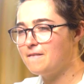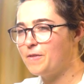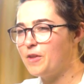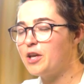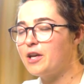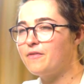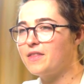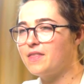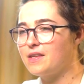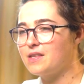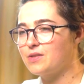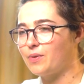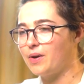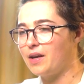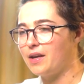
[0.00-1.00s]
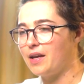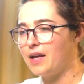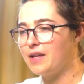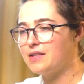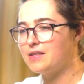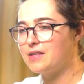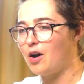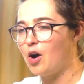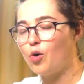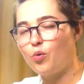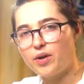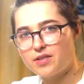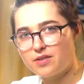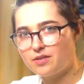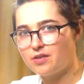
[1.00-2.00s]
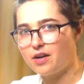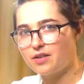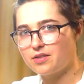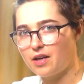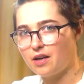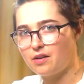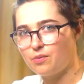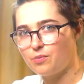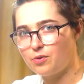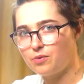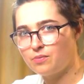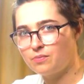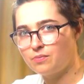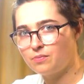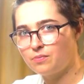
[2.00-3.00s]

think of it this way. It's always the dark side of the moon.